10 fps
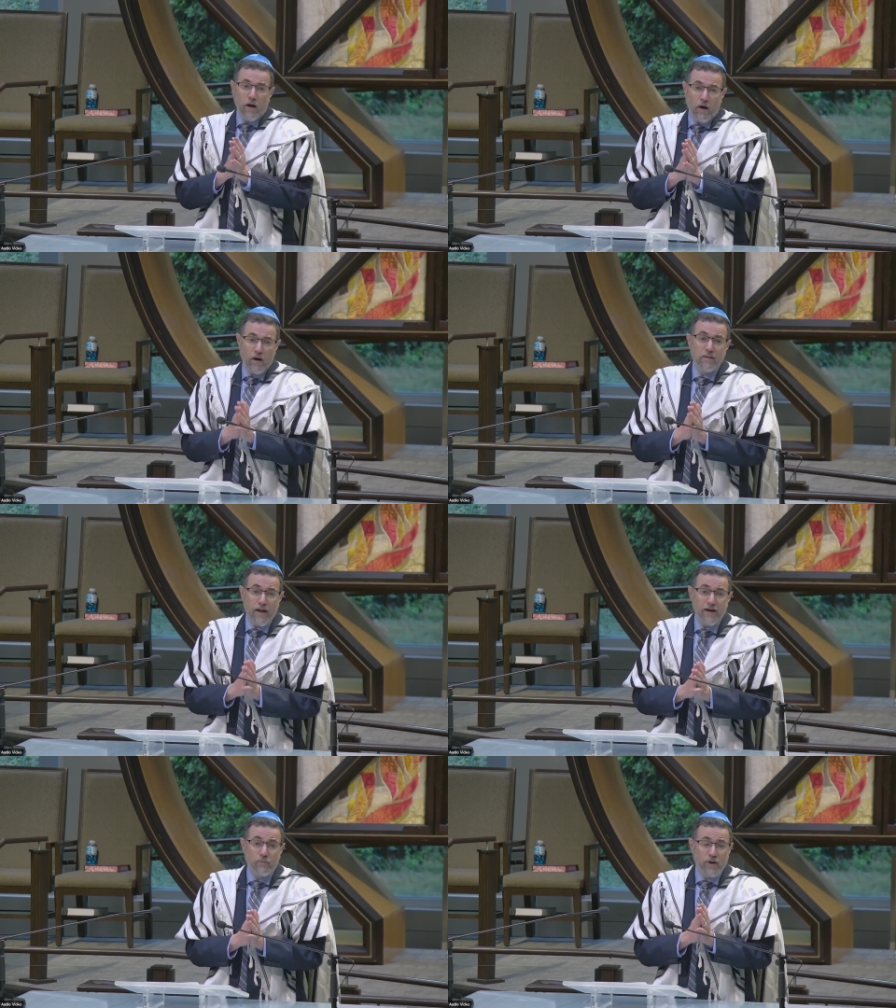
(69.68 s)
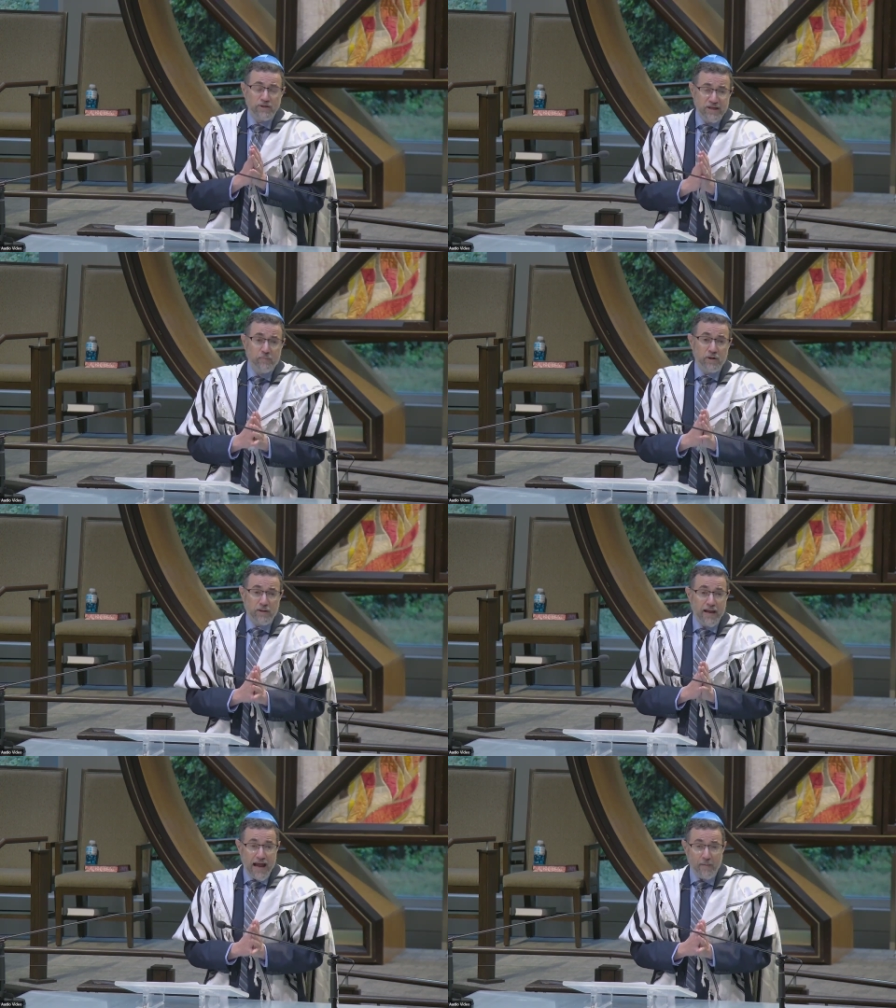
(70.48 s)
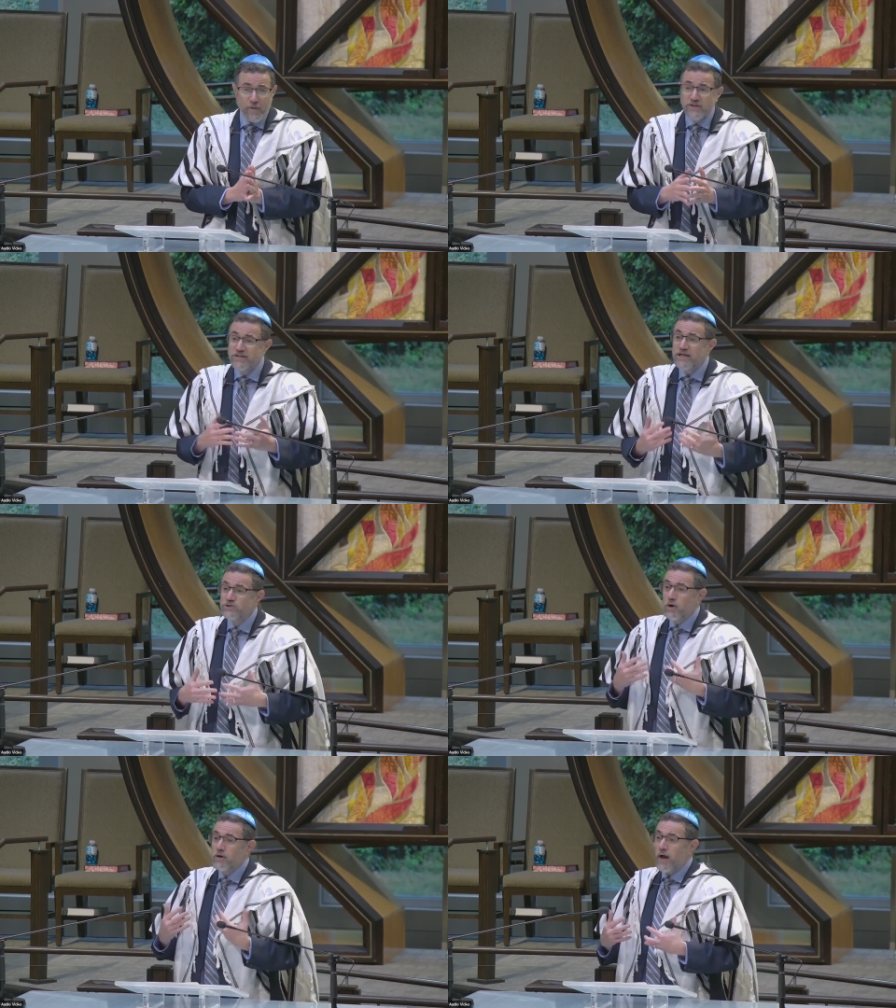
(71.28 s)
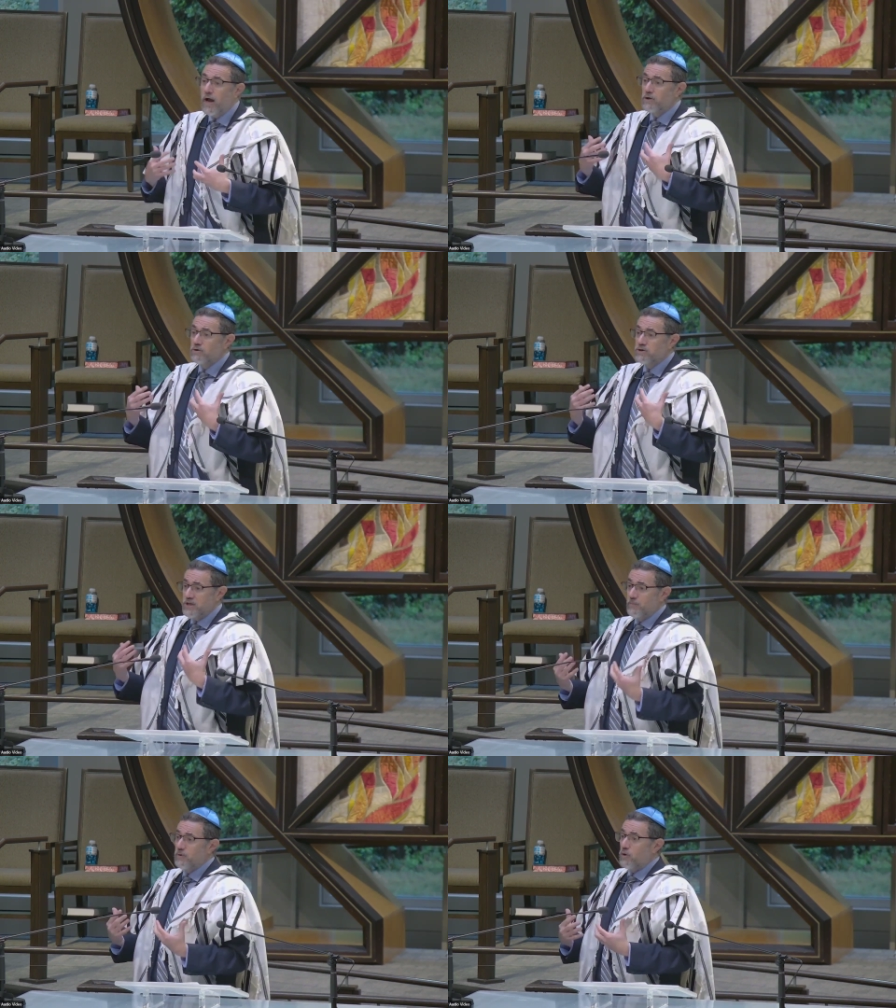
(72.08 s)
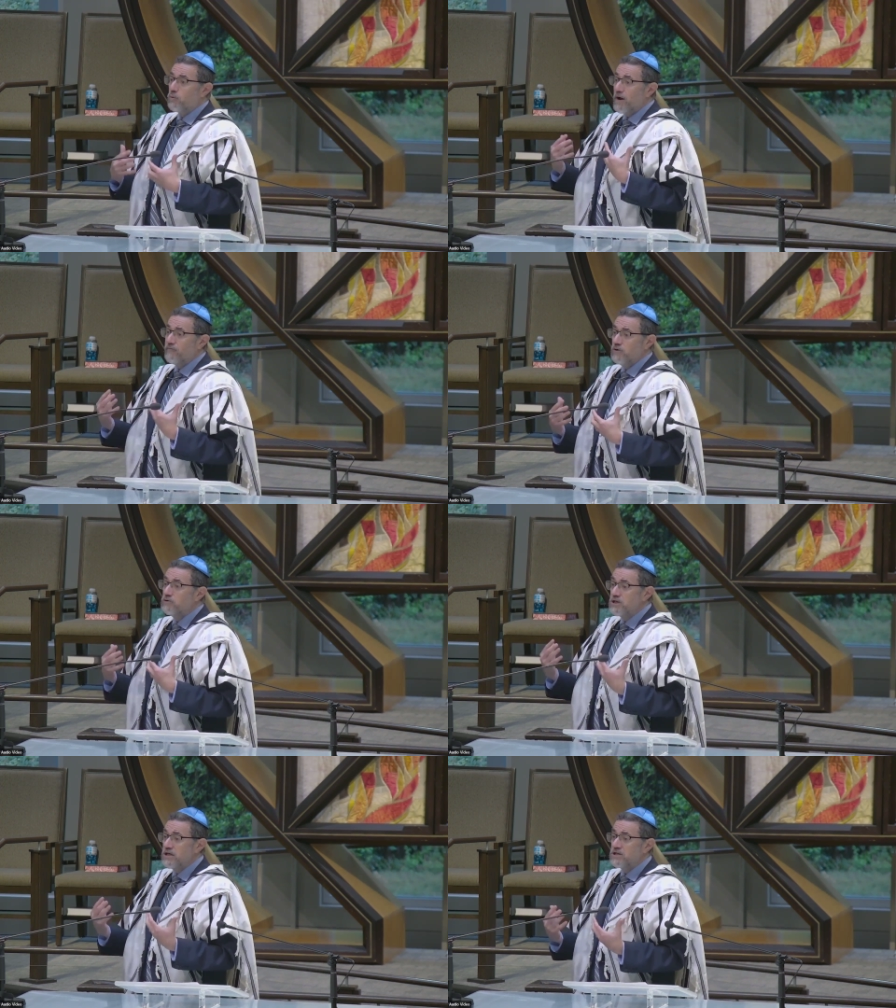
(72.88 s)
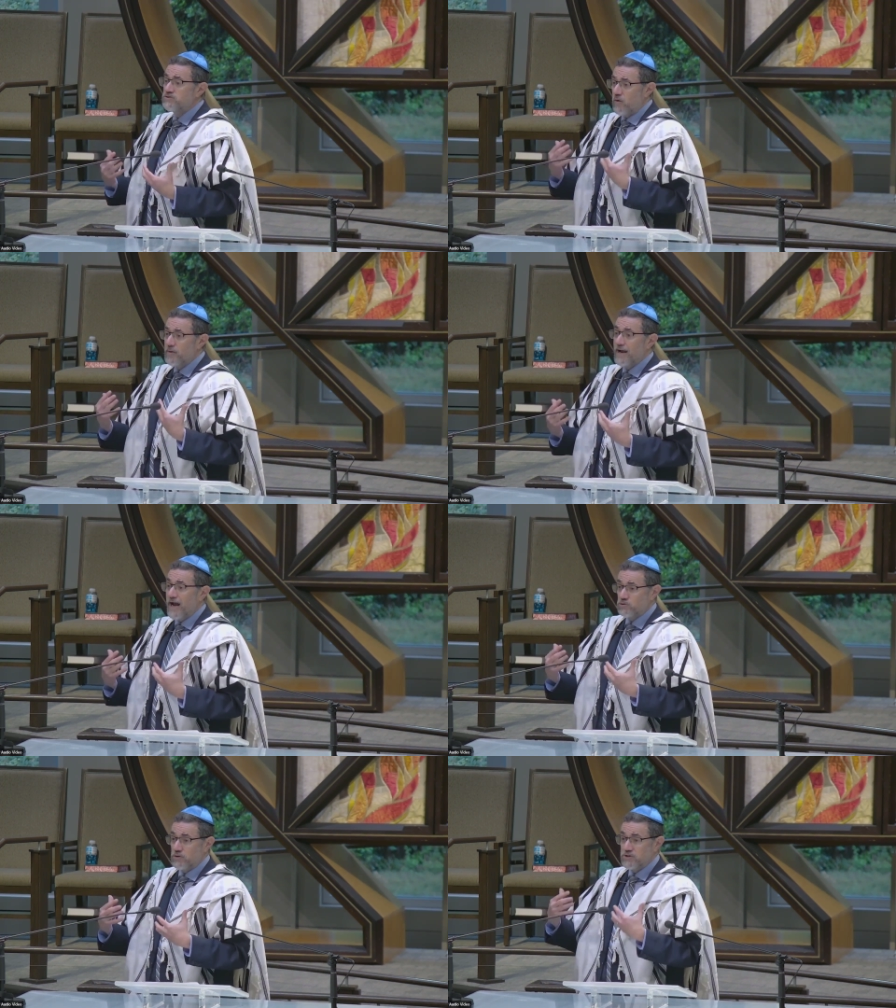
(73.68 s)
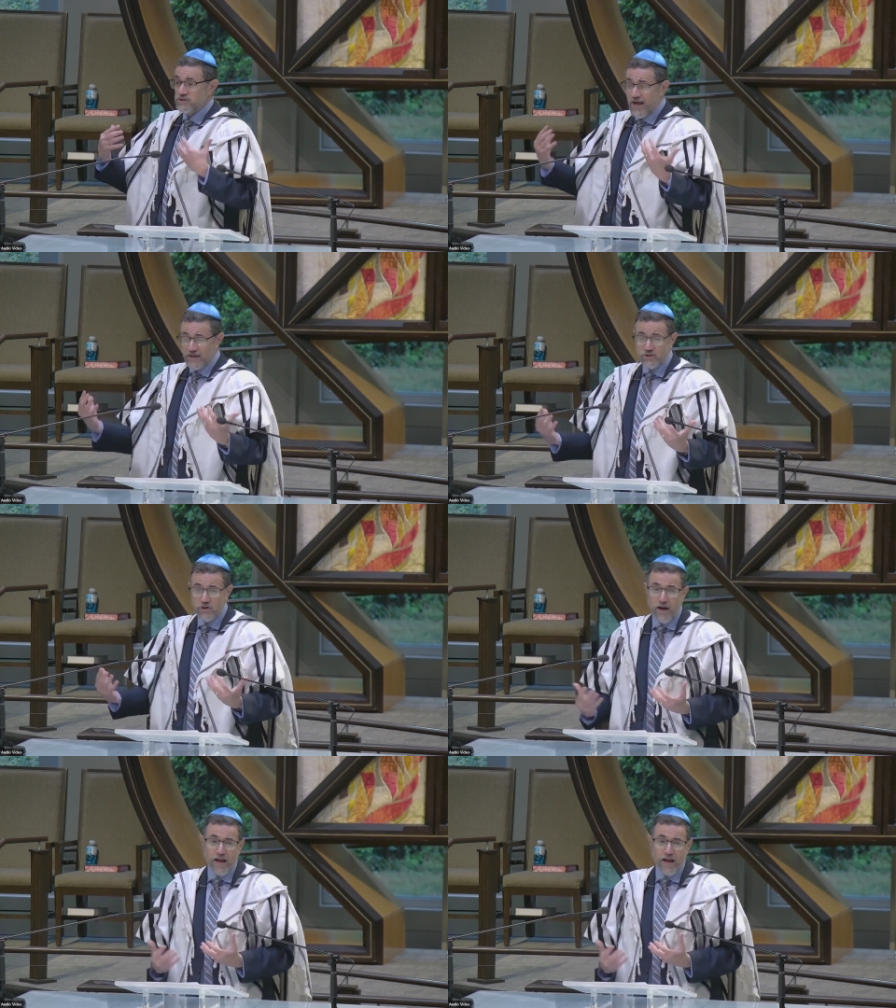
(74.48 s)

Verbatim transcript: unlike what typically happens, these were not your typical refugees from a natural disaster.